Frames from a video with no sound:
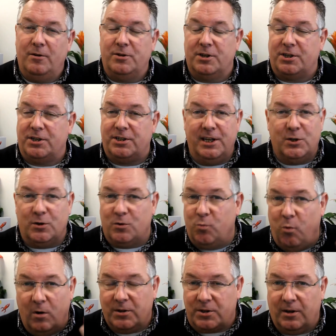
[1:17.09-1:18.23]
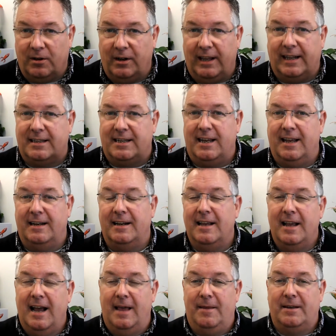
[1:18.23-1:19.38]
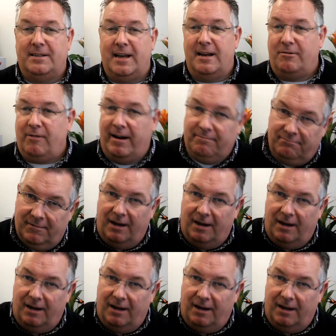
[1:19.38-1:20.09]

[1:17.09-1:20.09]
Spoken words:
who just sees us once on LinkedIn and they say, great,